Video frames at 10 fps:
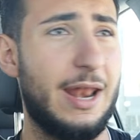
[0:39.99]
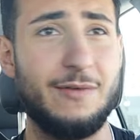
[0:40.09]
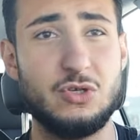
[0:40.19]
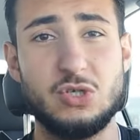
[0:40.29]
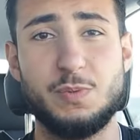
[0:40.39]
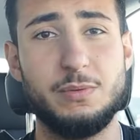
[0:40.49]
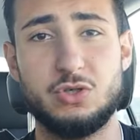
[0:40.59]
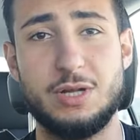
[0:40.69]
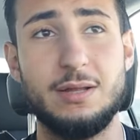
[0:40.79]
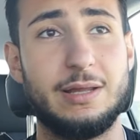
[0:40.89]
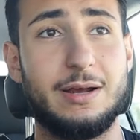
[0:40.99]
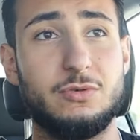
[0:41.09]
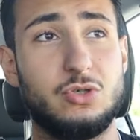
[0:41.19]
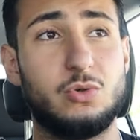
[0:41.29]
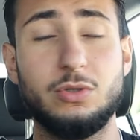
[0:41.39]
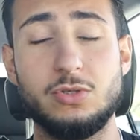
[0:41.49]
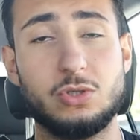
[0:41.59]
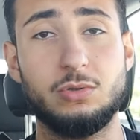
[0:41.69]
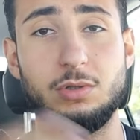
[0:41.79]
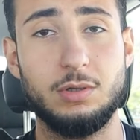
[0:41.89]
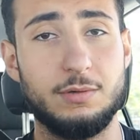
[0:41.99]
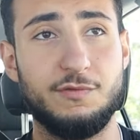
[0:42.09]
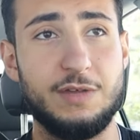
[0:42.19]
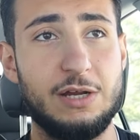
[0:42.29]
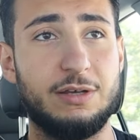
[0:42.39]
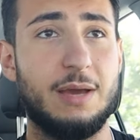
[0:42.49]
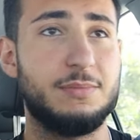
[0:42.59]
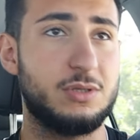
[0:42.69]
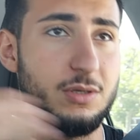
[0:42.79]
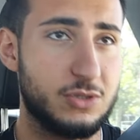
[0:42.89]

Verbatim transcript: And I was just pretty much that. Like I was just going to school, video games.